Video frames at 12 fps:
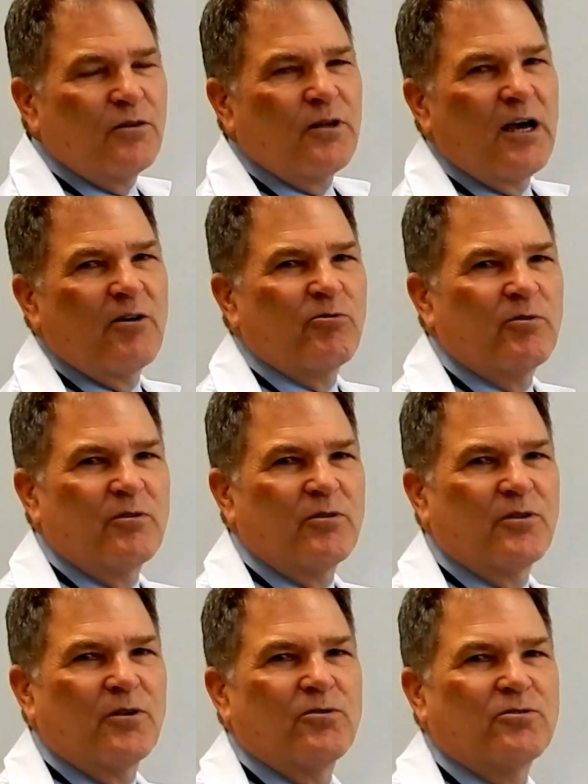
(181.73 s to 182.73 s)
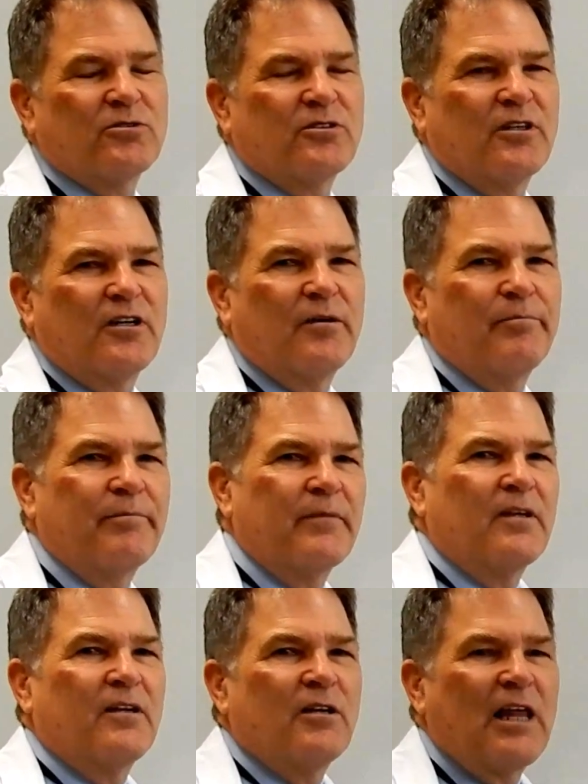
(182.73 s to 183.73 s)
that, those, um,
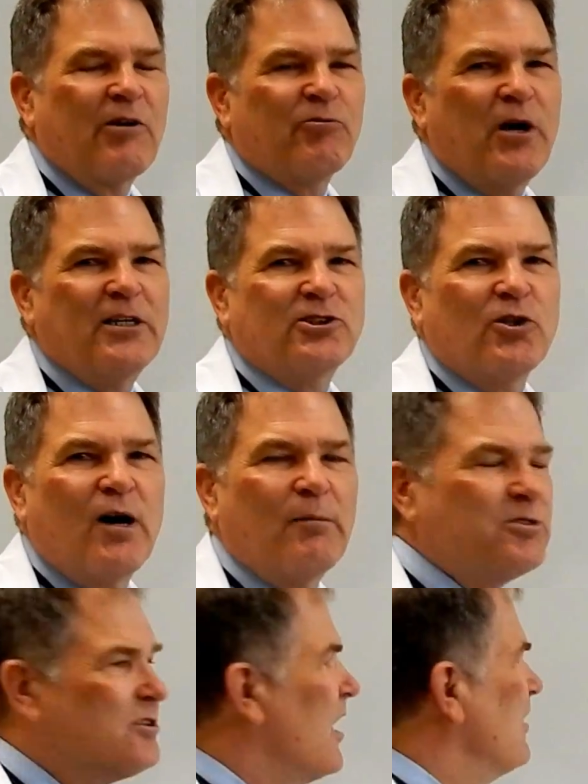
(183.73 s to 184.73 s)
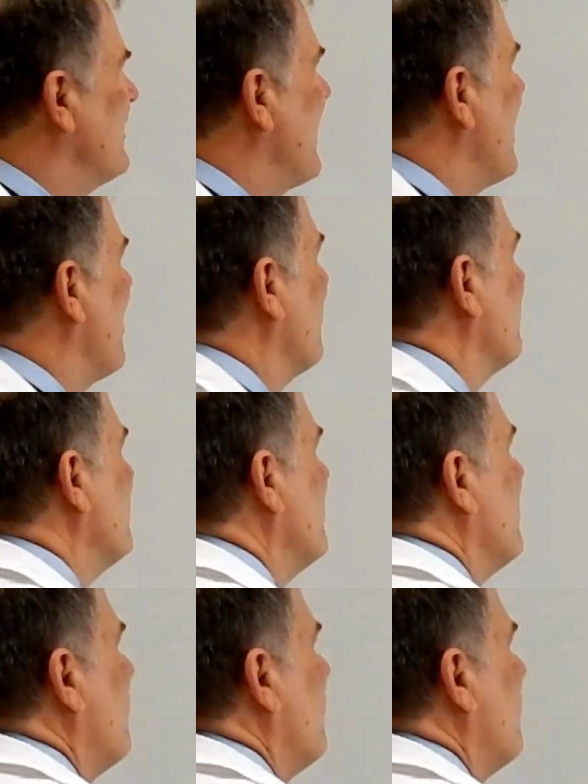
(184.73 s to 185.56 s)
that ratio upside down.